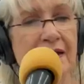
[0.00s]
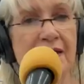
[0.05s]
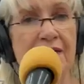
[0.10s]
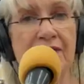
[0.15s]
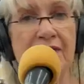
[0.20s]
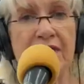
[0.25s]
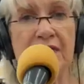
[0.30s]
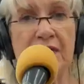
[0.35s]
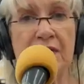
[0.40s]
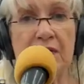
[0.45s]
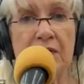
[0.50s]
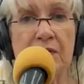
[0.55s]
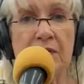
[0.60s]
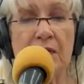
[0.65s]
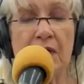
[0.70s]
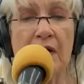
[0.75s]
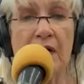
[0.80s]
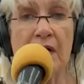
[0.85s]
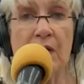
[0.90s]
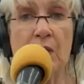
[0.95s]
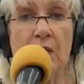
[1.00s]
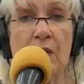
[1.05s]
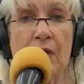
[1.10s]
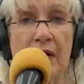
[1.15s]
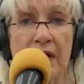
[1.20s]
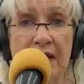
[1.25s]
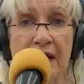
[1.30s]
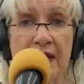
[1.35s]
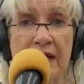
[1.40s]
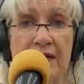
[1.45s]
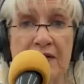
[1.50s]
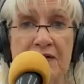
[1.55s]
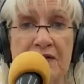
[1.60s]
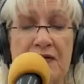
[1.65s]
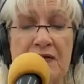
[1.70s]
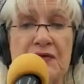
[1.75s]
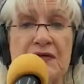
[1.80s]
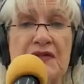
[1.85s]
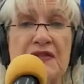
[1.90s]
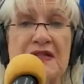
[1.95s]
If you are wanting
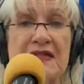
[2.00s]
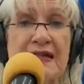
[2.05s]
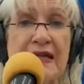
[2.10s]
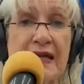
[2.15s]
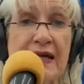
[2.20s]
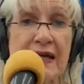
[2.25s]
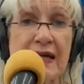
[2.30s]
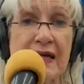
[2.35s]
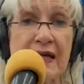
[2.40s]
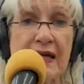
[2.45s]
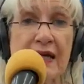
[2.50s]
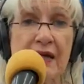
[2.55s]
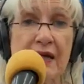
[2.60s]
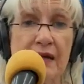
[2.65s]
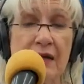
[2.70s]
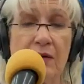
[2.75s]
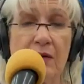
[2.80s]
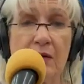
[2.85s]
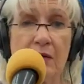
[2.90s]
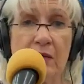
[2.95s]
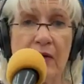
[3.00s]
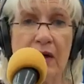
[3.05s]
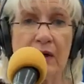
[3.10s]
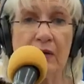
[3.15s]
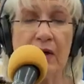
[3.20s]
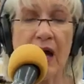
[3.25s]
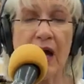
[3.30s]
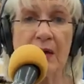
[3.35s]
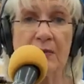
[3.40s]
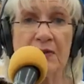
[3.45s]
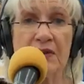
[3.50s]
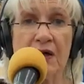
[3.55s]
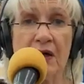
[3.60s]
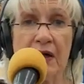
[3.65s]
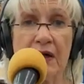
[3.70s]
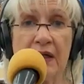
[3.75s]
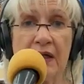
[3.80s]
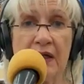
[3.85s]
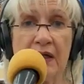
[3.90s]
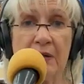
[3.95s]
to see what I'm
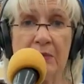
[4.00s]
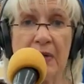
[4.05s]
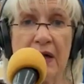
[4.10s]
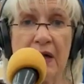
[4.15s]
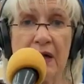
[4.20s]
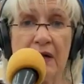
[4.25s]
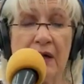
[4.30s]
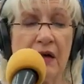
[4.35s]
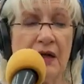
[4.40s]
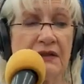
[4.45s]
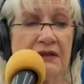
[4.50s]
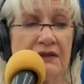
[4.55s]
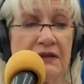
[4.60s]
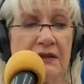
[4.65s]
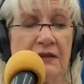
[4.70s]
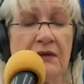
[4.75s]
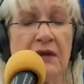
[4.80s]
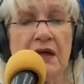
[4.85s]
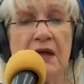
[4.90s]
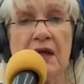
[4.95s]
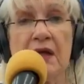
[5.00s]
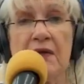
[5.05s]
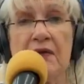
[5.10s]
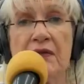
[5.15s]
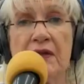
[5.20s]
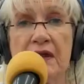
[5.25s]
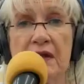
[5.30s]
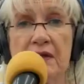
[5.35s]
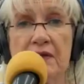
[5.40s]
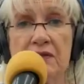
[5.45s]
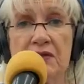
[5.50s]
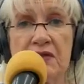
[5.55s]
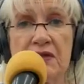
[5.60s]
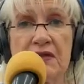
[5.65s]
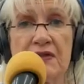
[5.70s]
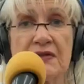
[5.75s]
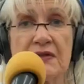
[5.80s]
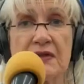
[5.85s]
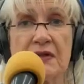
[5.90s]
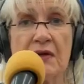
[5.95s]
talking about also, then
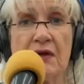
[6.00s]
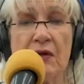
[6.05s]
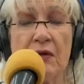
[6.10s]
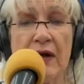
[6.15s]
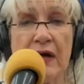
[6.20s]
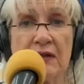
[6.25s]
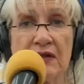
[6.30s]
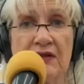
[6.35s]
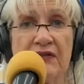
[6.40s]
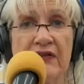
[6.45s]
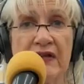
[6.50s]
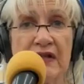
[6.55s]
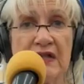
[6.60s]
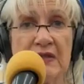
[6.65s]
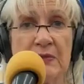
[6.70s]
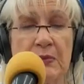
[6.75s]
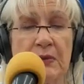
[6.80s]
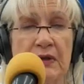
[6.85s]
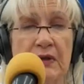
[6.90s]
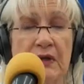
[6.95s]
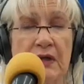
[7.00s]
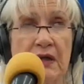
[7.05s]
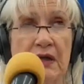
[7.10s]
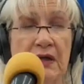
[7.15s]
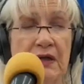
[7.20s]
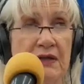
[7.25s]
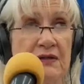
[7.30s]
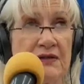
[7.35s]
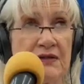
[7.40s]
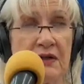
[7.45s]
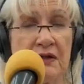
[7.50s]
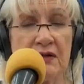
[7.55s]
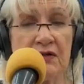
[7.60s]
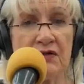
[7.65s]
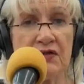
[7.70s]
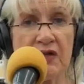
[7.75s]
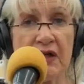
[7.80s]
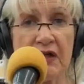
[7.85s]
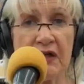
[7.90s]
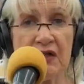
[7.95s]
just go out to Facebook. It's
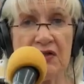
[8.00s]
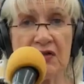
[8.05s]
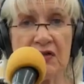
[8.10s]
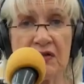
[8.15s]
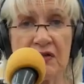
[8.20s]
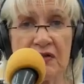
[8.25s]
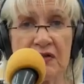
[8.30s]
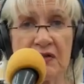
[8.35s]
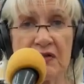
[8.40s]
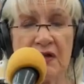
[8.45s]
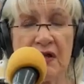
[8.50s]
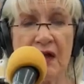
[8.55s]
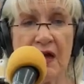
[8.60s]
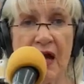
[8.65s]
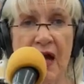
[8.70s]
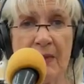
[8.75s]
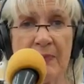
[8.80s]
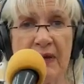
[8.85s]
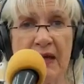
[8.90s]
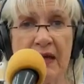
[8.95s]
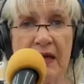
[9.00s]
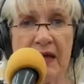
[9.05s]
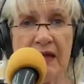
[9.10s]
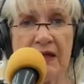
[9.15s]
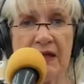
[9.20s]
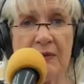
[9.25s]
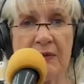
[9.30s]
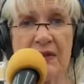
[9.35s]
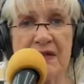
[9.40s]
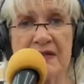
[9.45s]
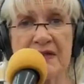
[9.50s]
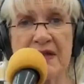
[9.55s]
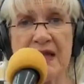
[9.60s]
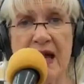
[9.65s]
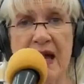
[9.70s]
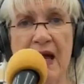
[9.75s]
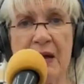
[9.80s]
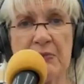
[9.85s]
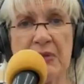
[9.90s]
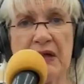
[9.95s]
on Johnny Trick's Happy Handyman. It's the
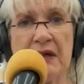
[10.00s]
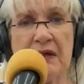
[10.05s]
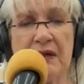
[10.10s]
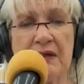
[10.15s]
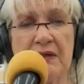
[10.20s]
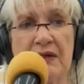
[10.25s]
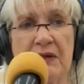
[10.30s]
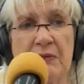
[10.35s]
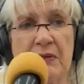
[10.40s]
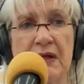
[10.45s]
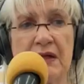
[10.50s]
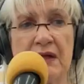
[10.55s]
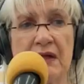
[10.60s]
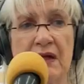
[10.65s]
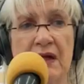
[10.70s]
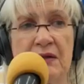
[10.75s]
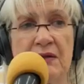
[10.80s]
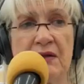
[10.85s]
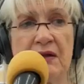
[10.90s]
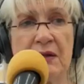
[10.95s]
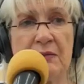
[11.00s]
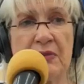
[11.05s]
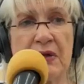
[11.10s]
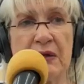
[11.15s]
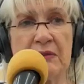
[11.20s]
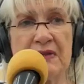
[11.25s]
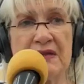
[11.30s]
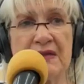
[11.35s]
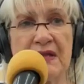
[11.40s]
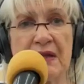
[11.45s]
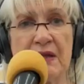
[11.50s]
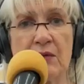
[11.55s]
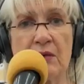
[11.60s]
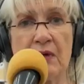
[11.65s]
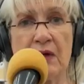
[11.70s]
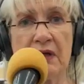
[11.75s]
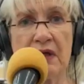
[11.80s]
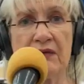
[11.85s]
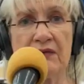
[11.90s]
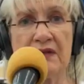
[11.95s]
Happy Handyman. I know I probably say it
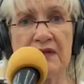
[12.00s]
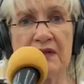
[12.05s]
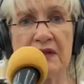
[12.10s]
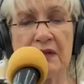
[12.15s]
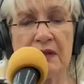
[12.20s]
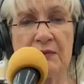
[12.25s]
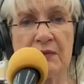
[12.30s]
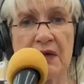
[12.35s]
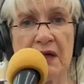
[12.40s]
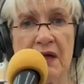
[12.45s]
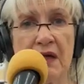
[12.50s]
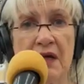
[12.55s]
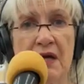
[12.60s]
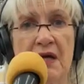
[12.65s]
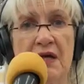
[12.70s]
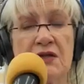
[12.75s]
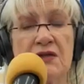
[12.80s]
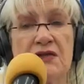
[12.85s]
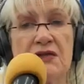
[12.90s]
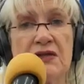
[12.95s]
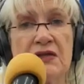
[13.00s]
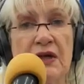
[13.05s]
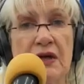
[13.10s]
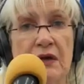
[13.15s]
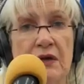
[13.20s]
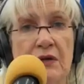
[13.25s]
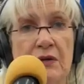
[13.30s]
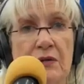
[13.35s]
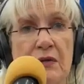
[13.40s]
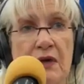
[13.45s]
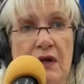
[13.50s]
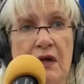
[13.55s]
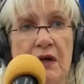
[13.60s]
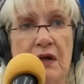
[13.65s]
wrong every time. So,